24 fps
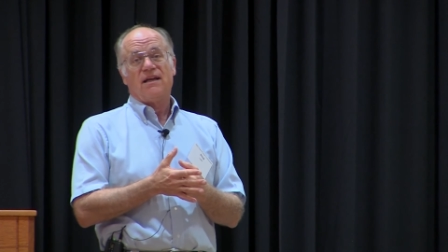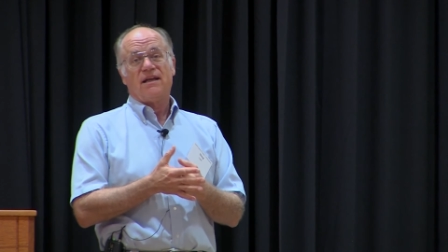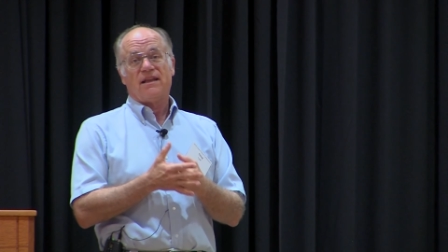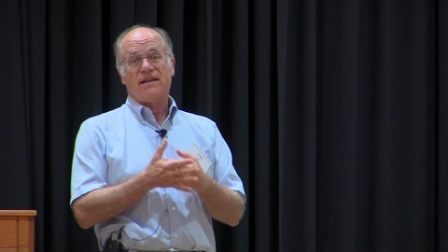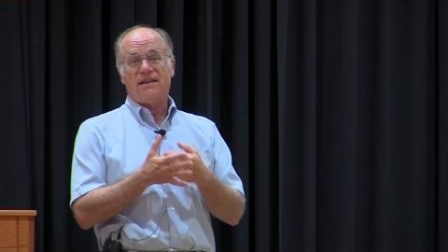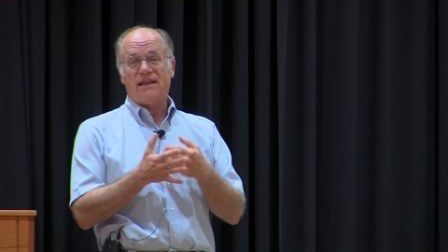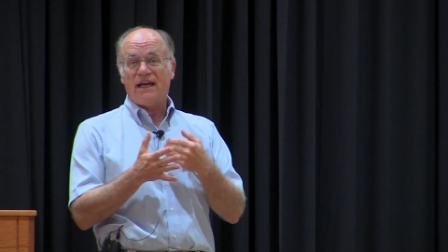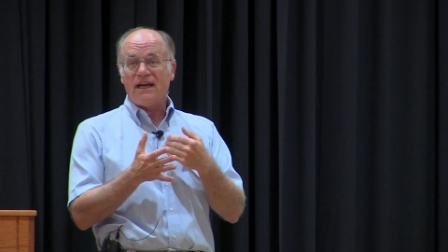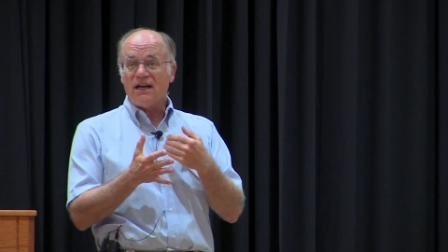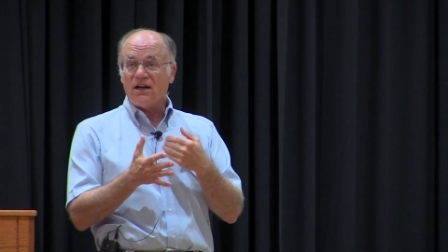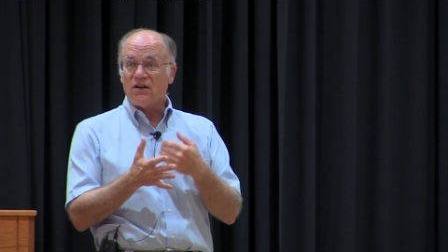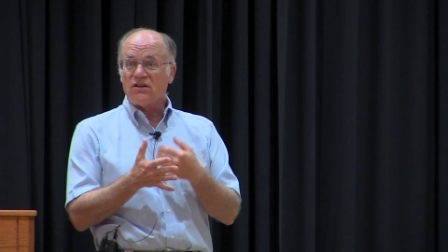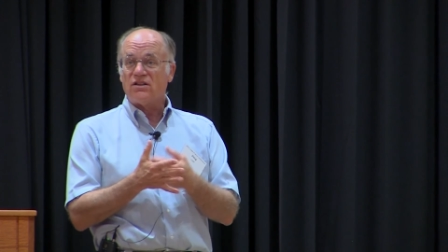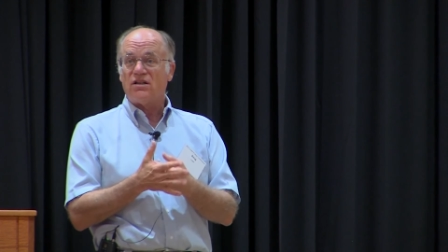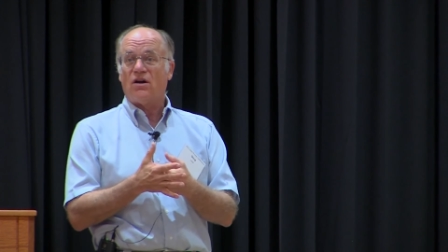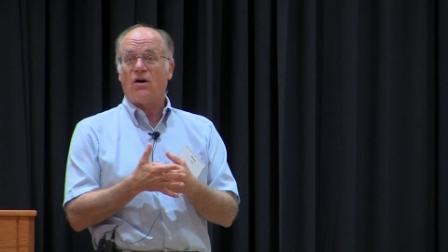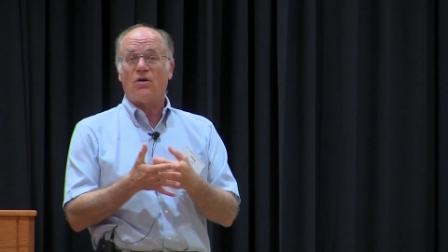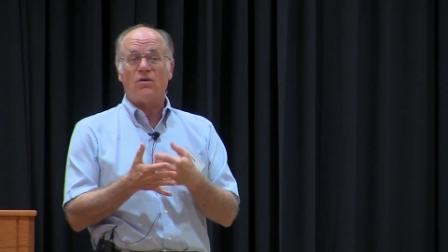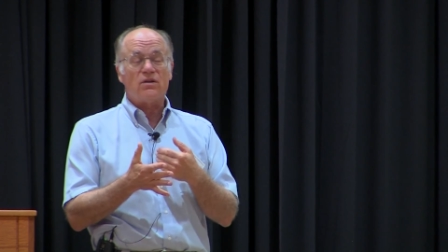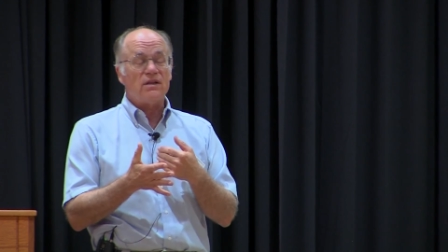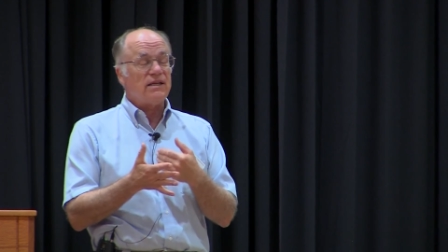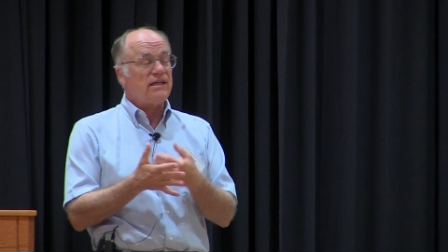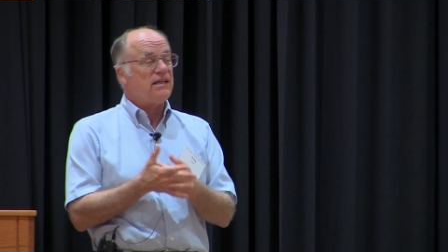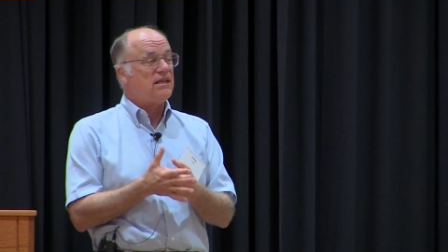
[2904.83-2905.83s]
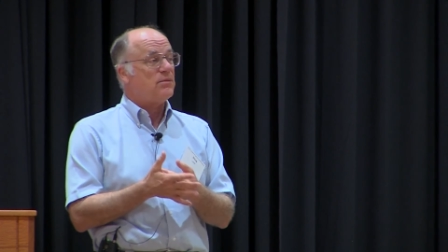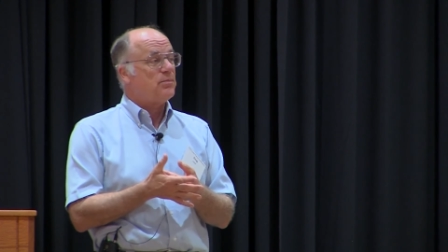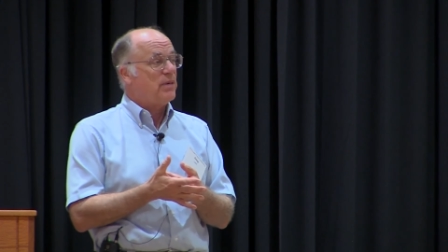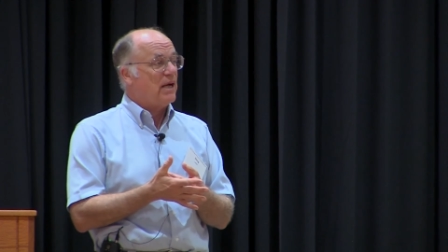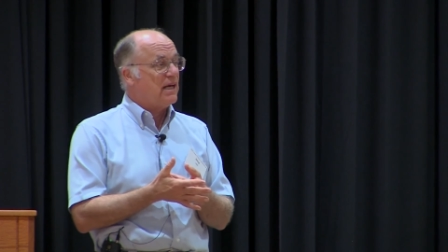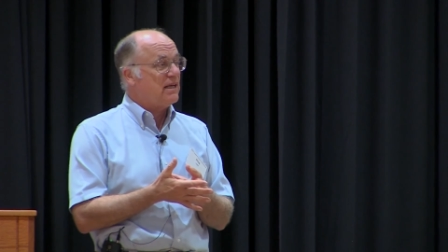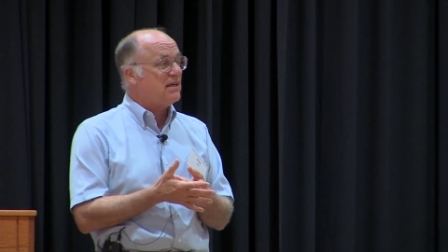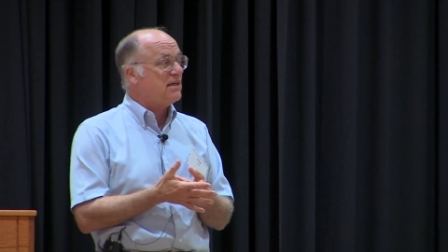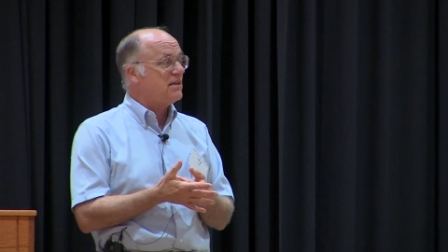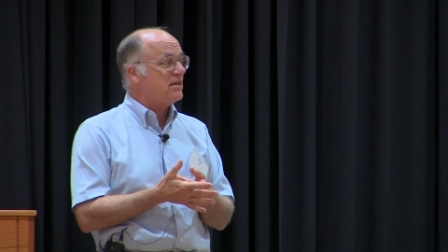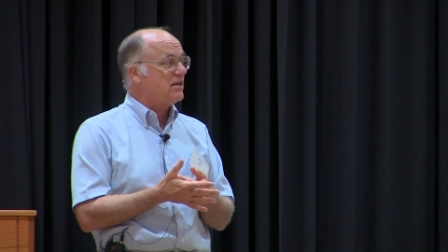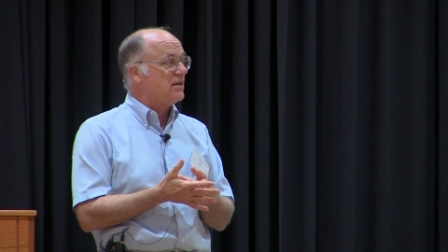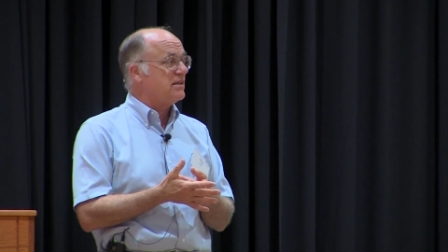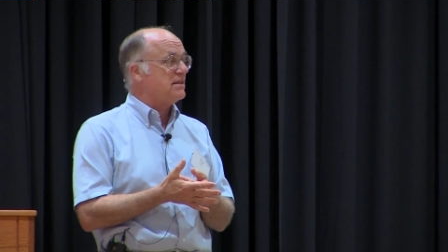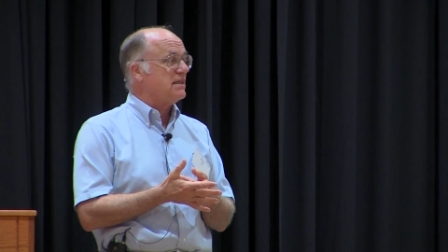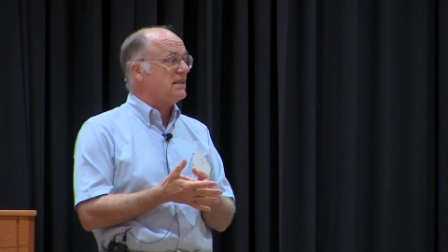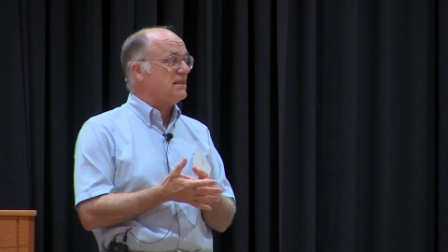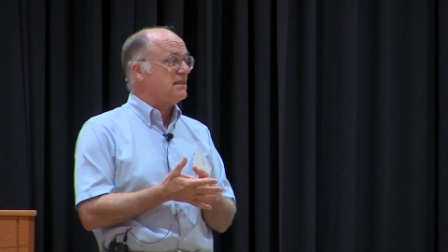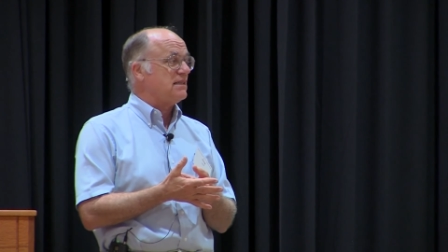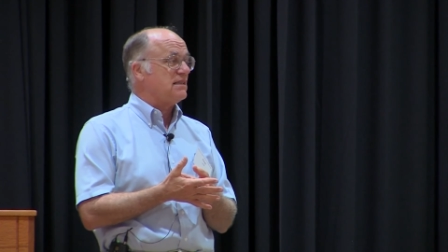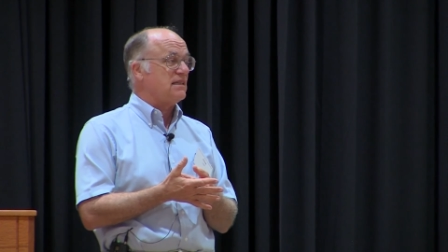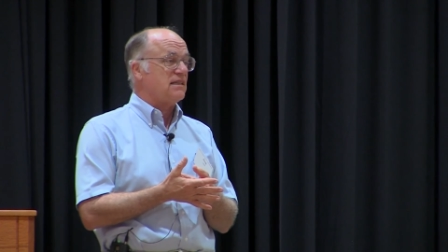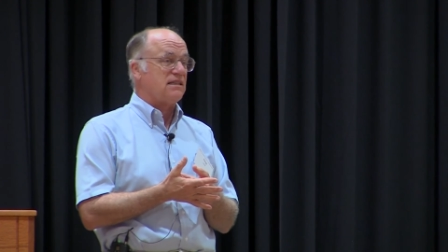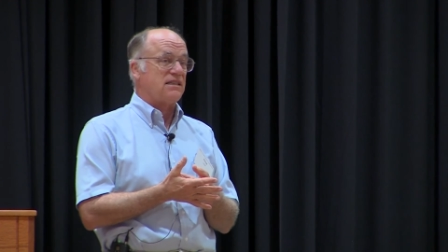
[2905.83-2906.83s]
they are totally dependent on
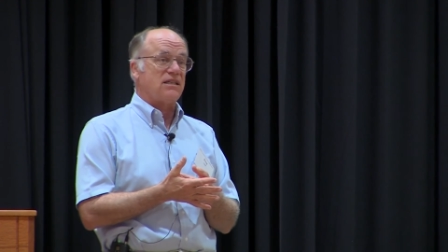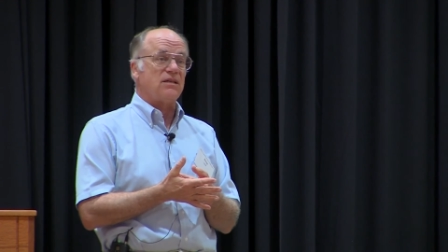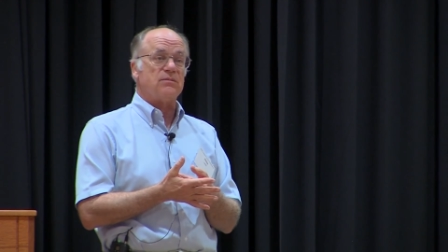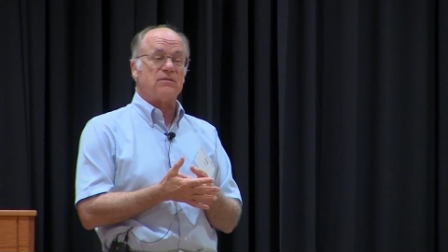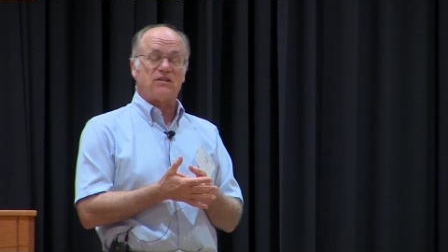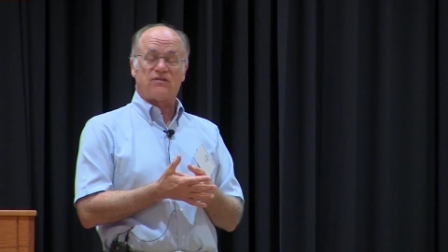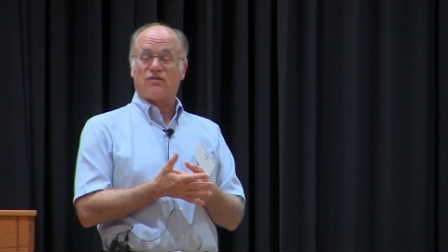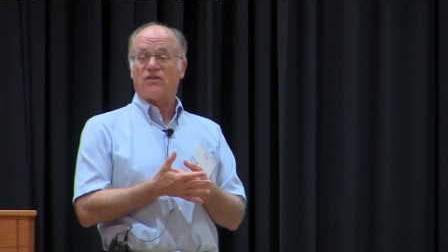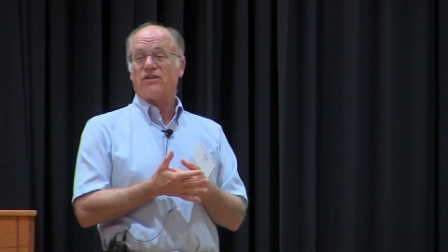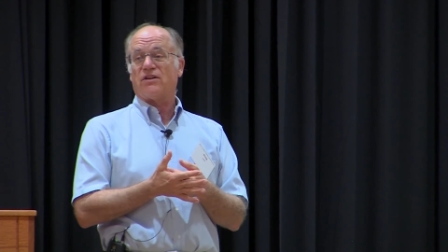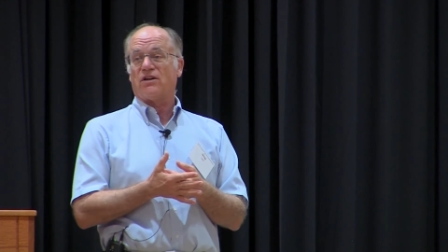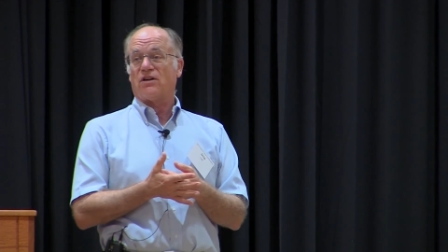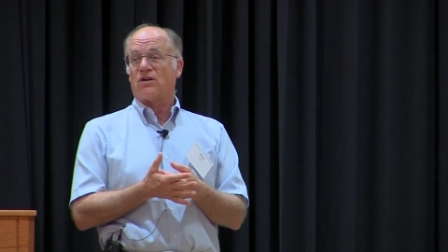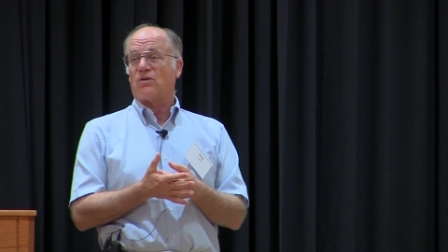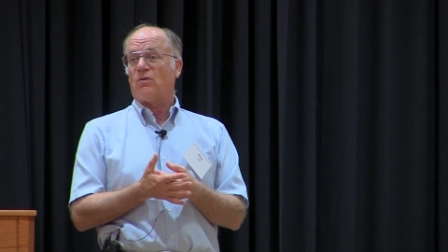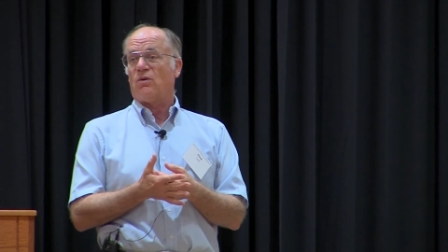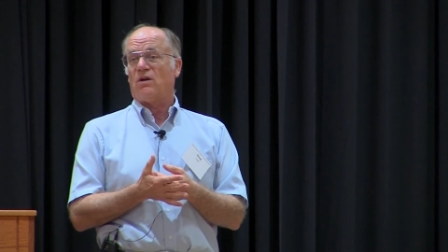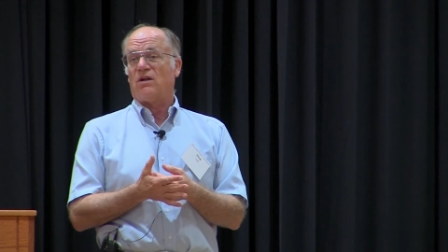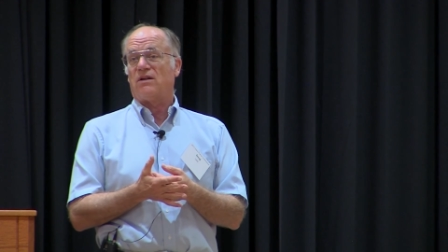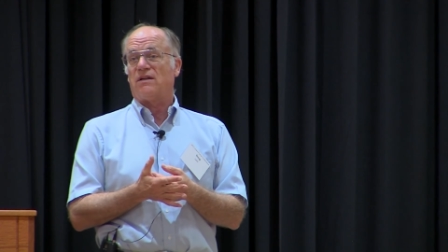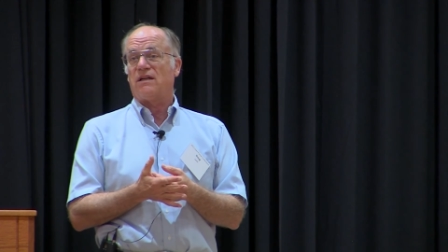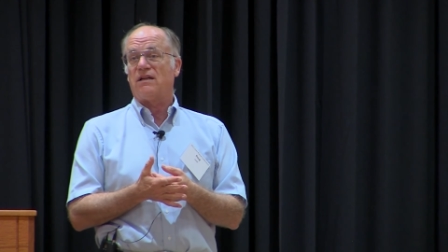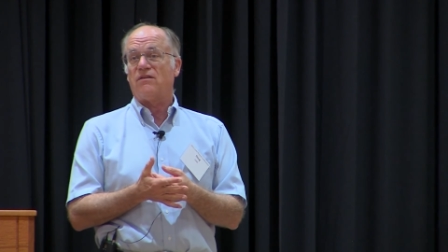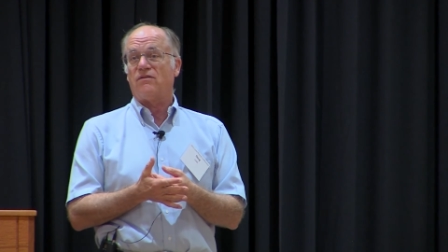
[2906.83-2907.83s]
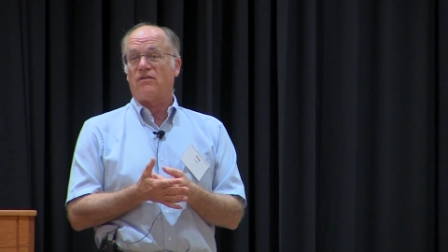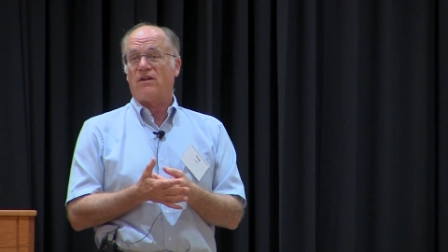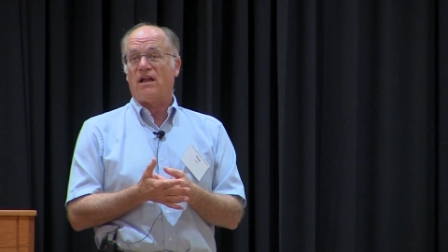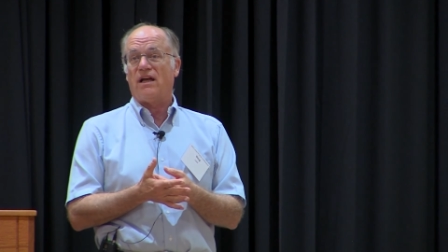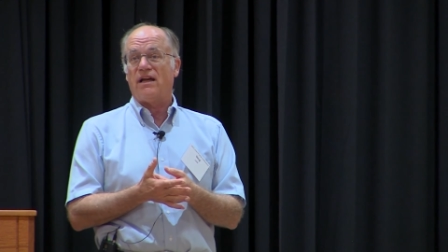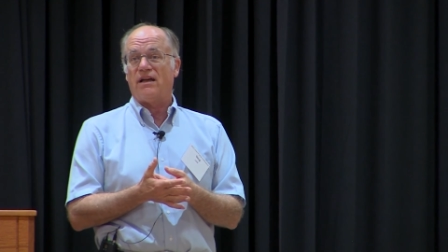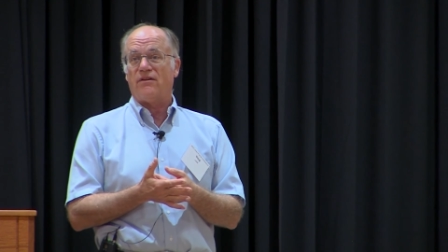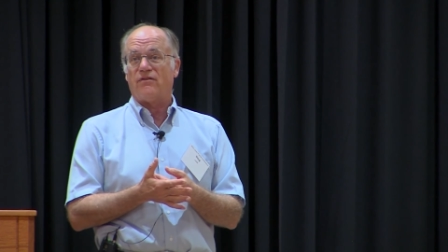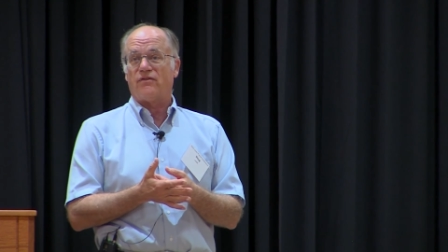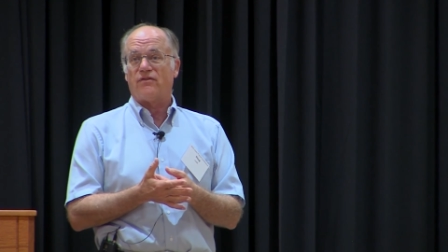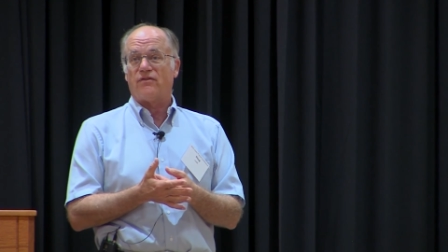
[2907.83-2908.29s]
these systems for their quality of life,